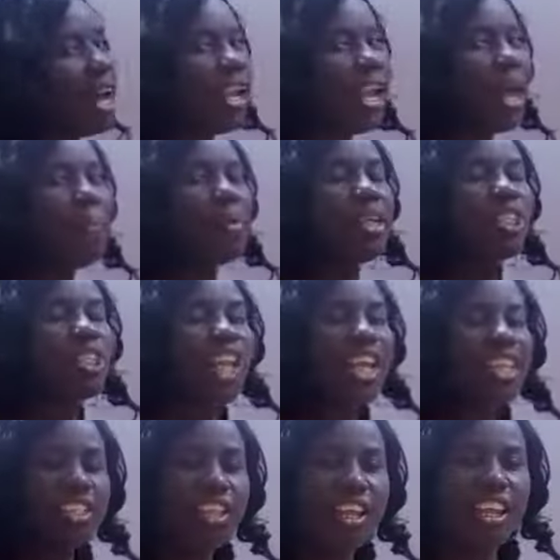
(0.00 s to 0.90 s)
Now let me
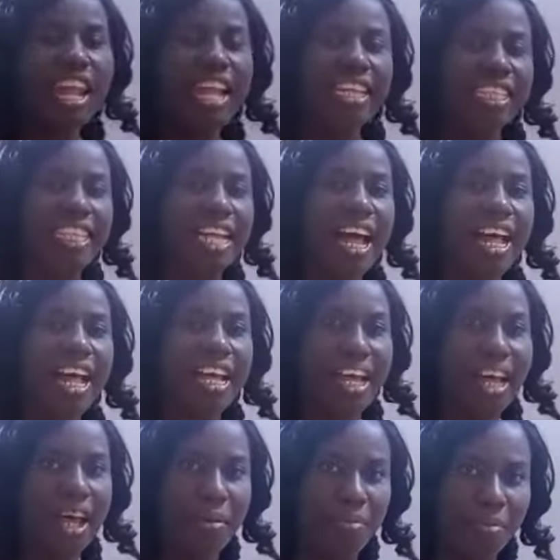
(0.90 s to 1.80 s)
change the letter
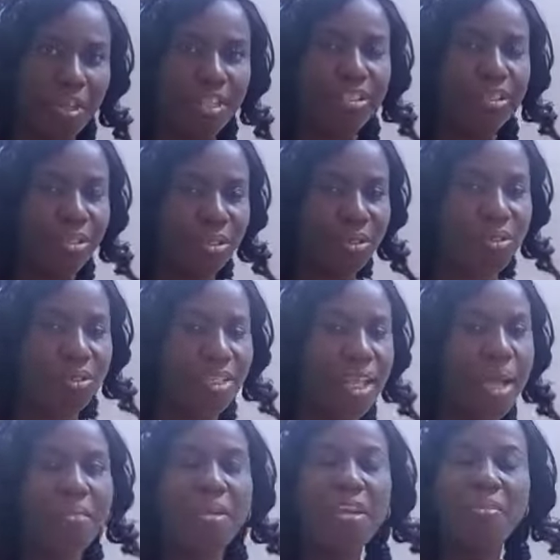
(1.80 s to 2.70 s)
I'm going to use.
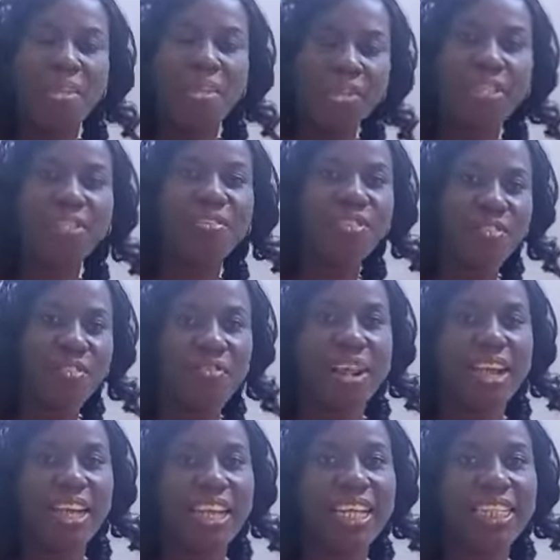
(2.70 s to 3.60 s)
I'm going to be using
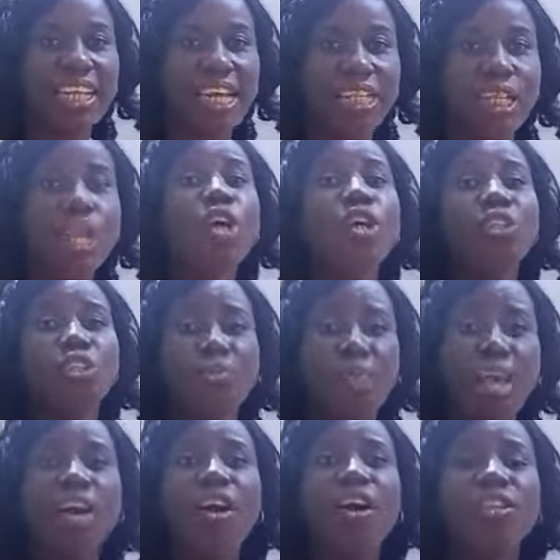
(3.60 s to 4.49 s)
different letters to
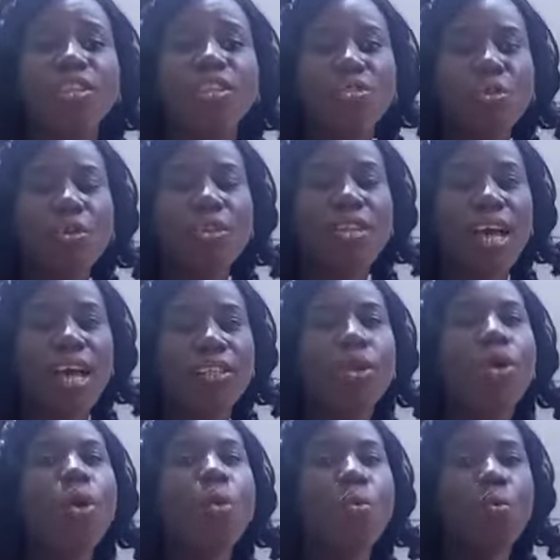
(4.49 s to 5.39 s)
make us know
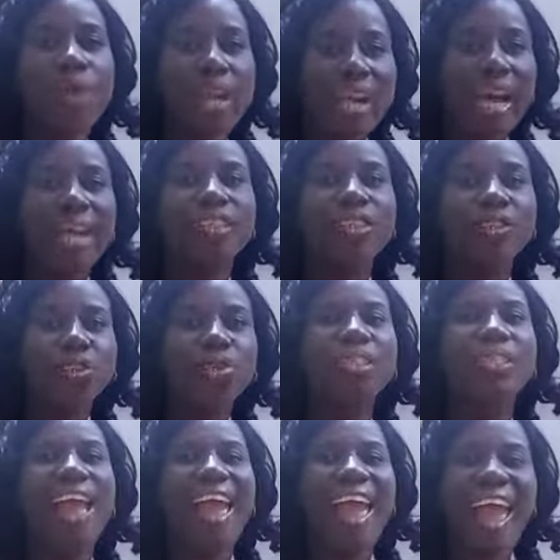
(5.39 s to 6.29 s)
that we can
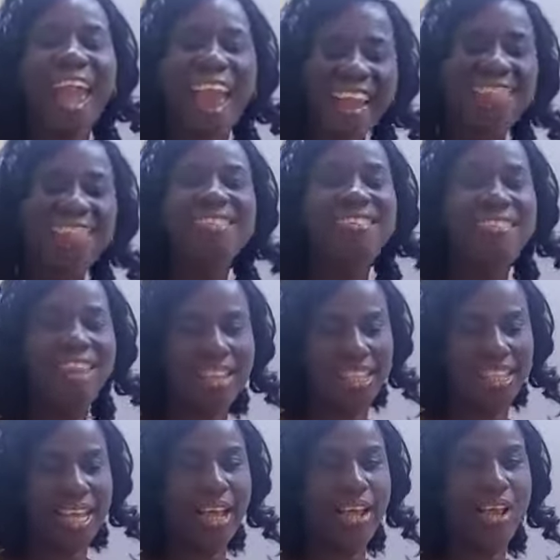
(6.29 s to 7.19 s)
use any
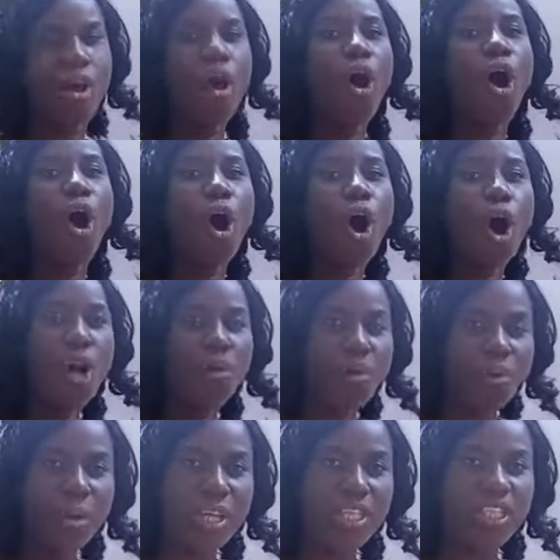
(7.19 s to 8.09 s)
letter.
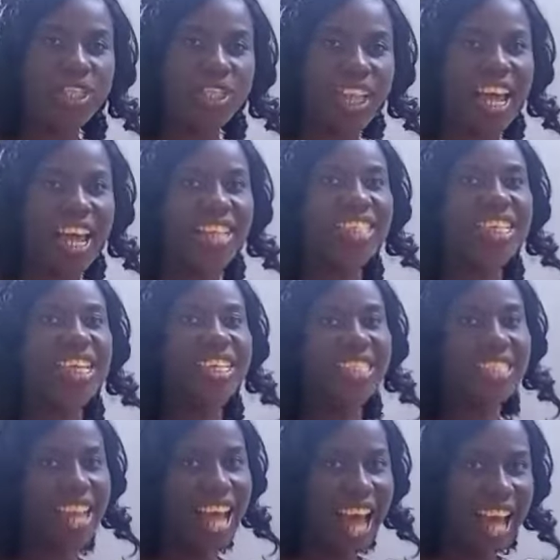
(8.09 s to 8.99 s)
All we want to get
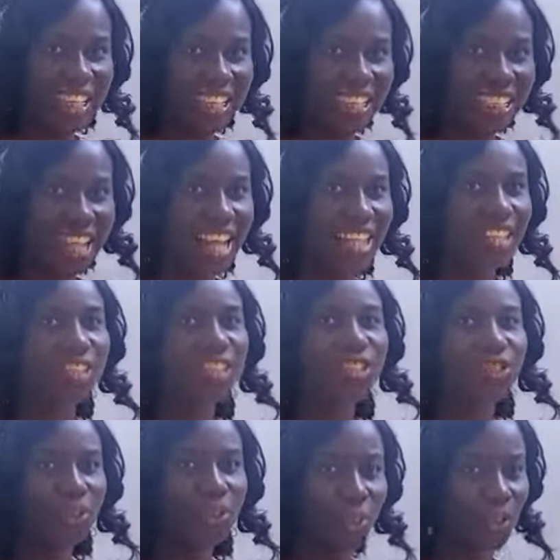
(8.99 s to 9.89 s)
is the answer
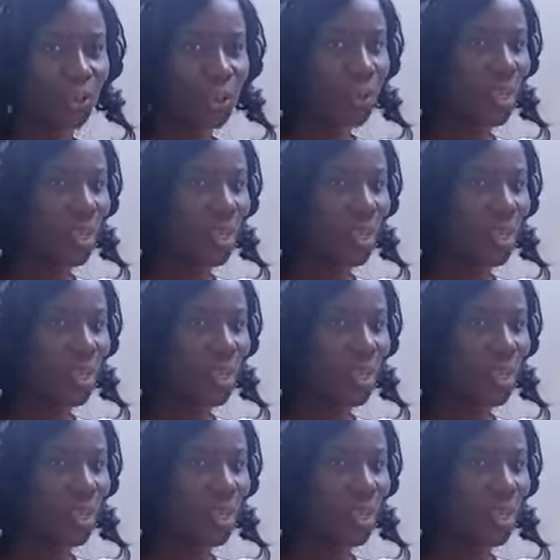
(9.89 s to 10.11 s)
to the